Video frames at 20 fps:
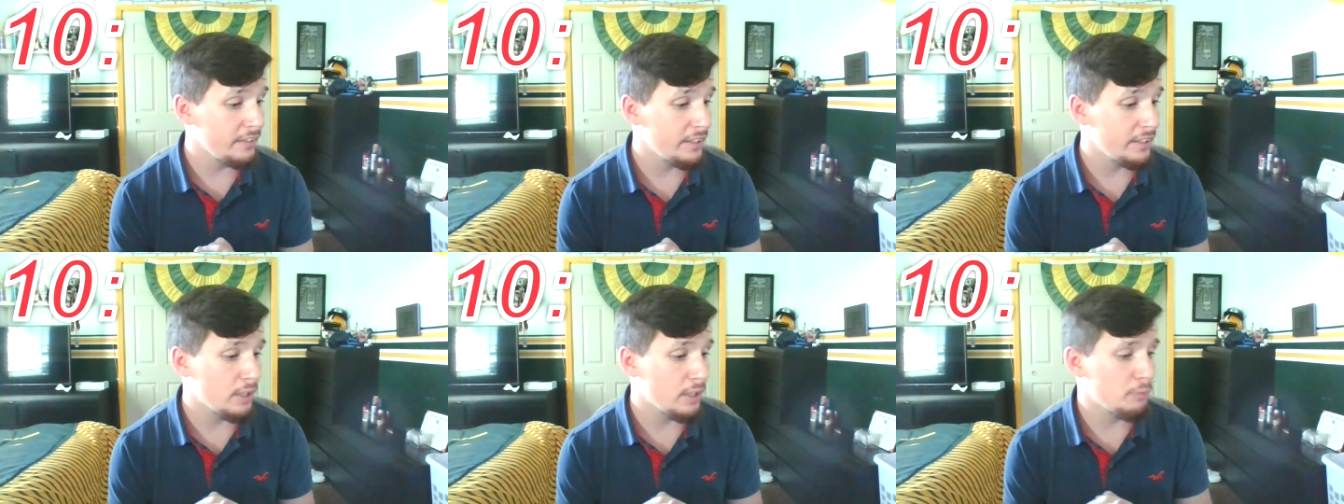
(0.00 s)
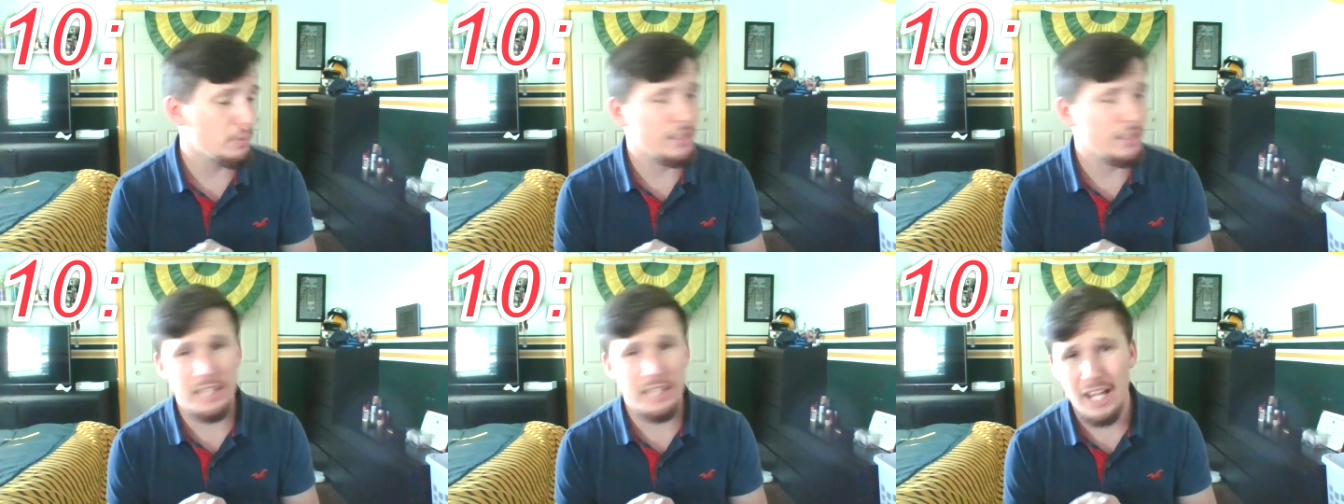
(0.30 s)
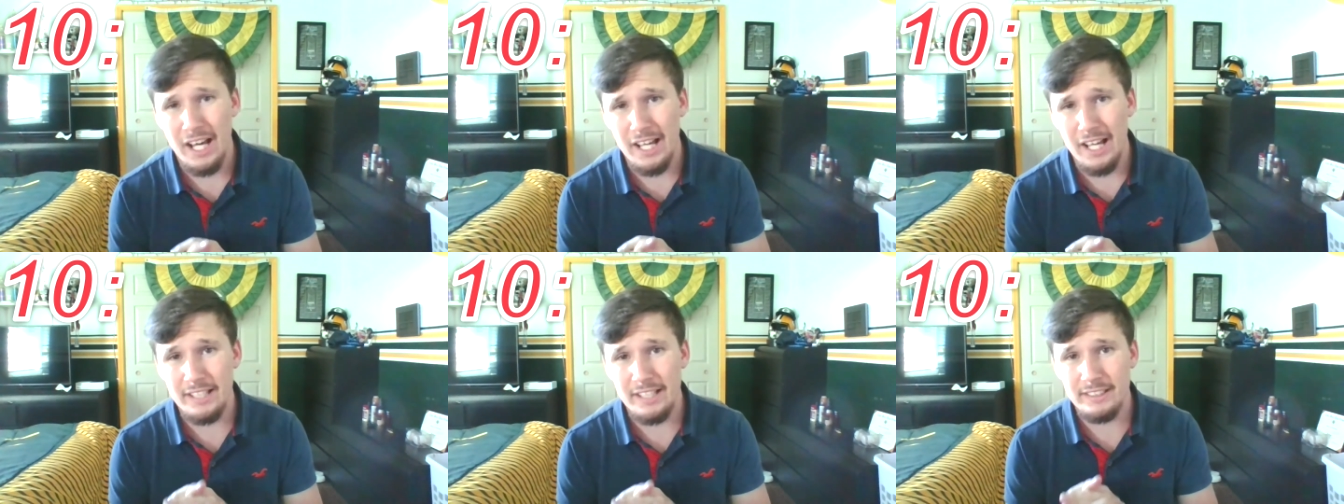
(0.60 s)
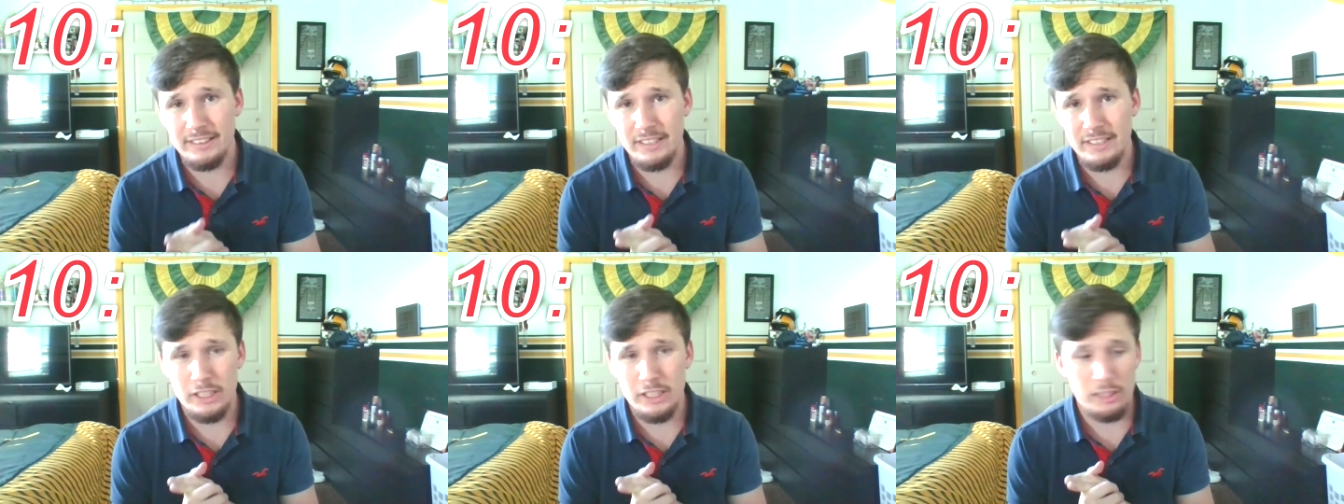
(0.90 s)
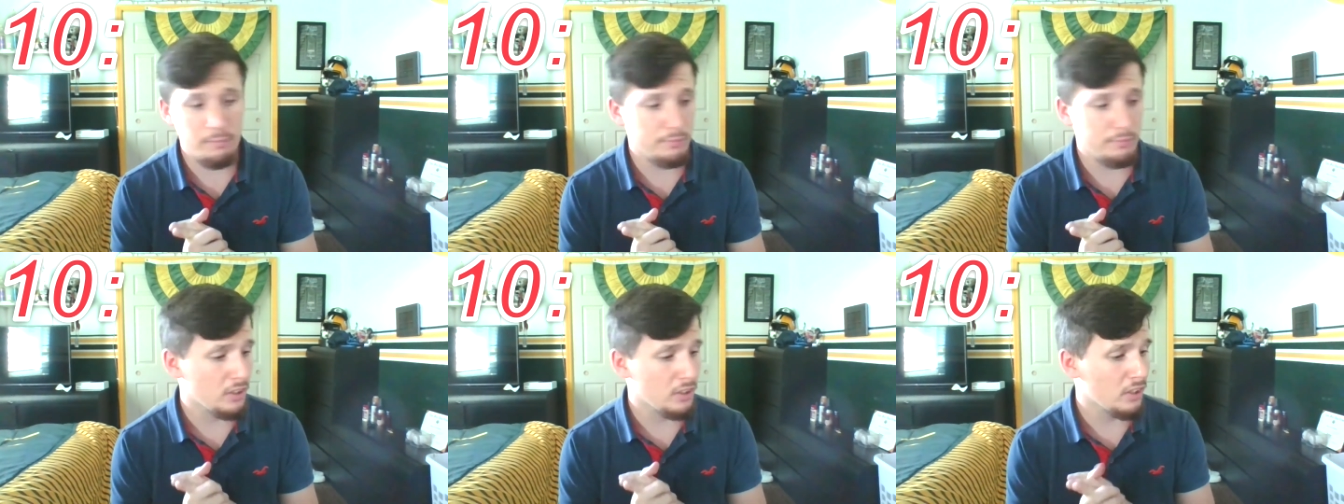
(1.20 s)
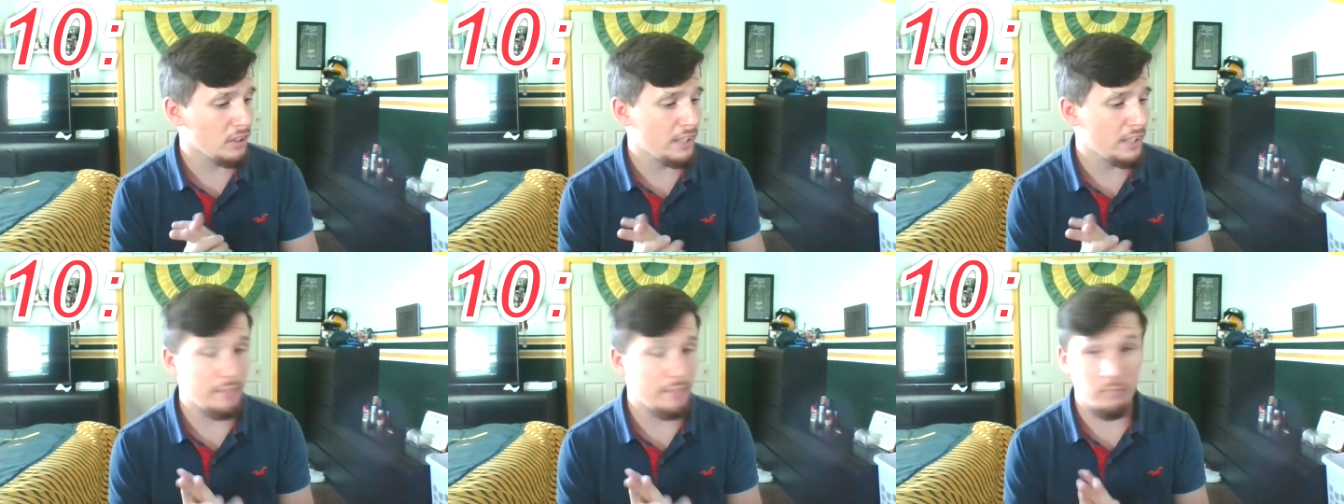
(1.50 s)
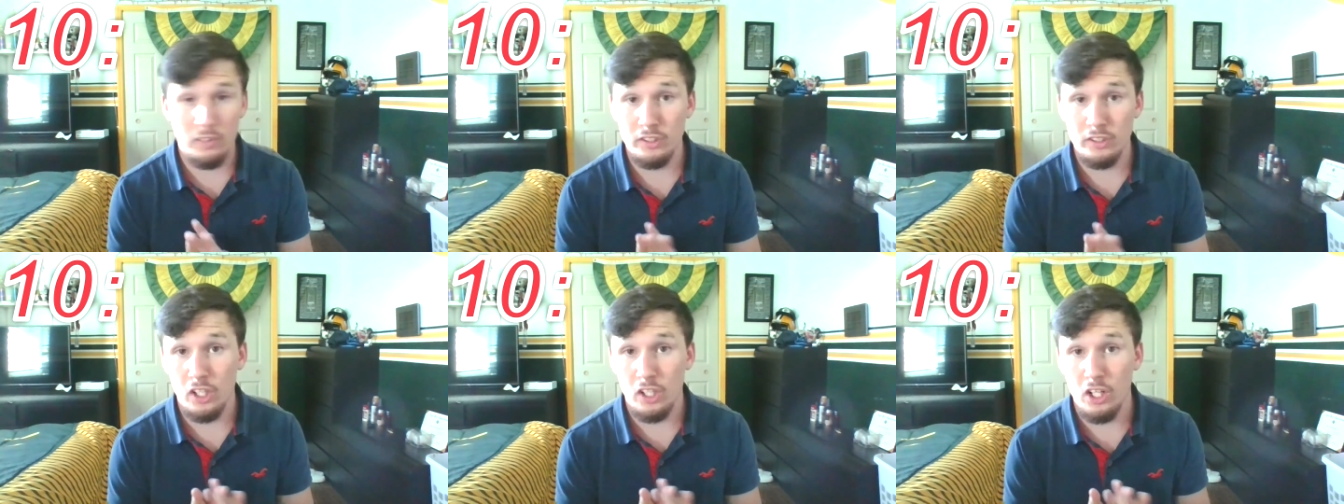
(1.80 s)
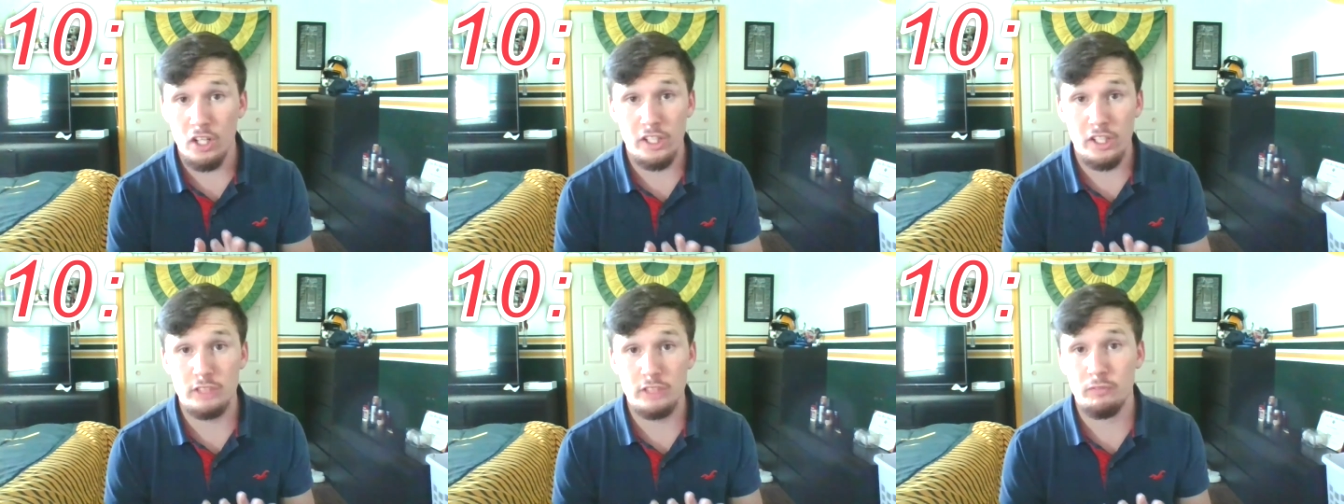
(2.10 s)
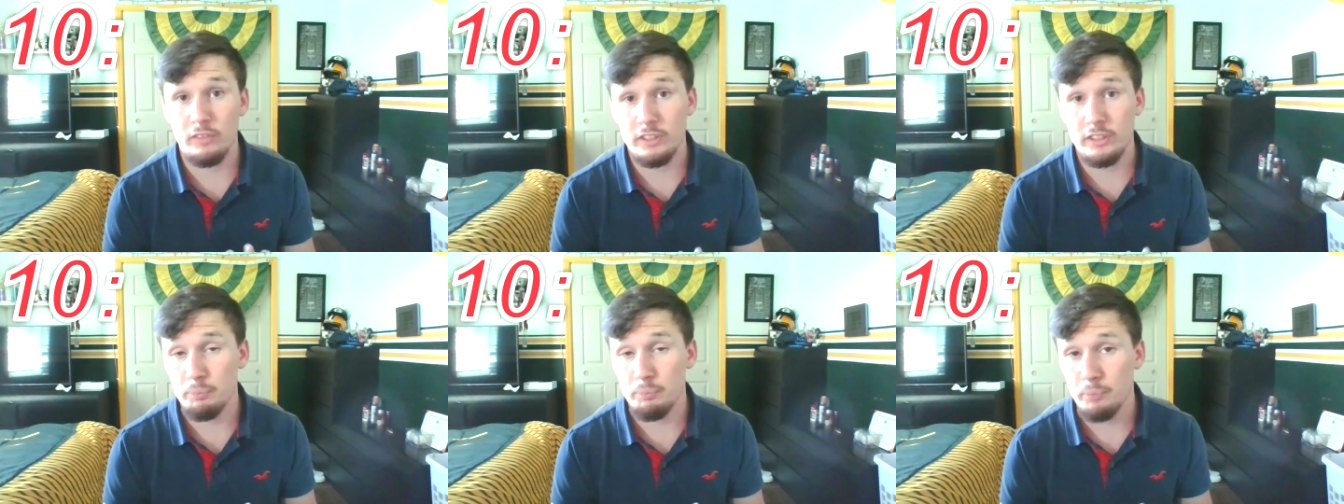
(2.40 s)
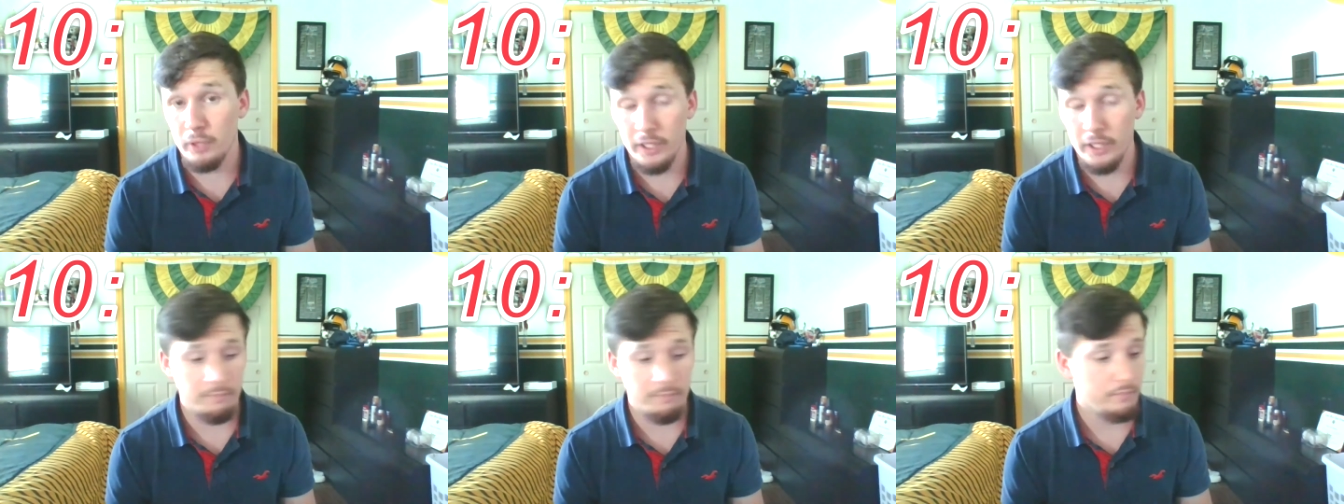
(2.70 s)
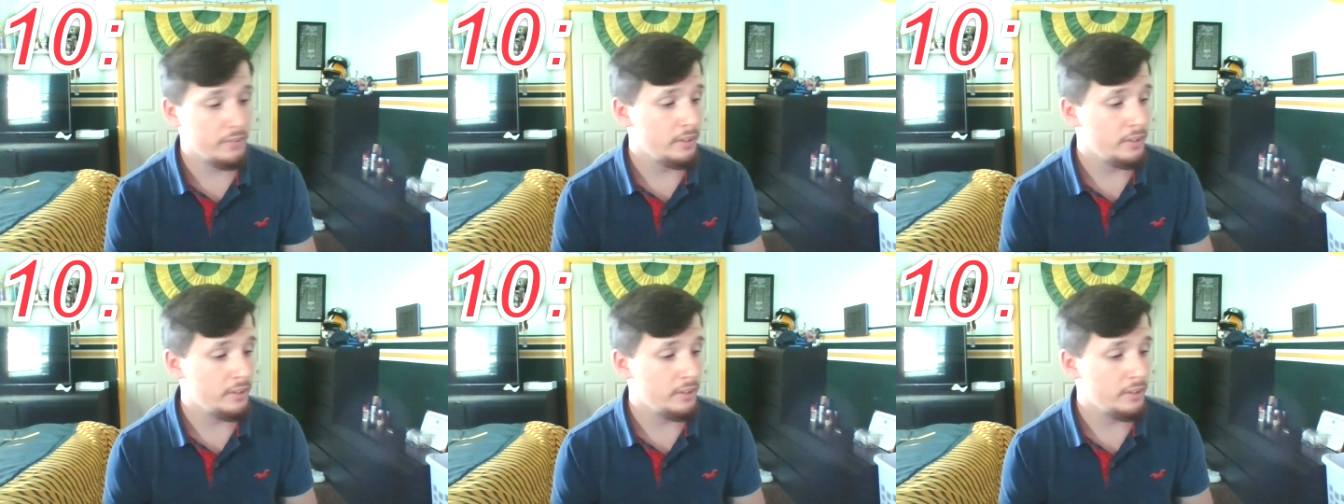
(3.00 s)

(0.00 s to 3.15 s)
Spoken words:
and number 9 teams are like one of the hardest ones to put.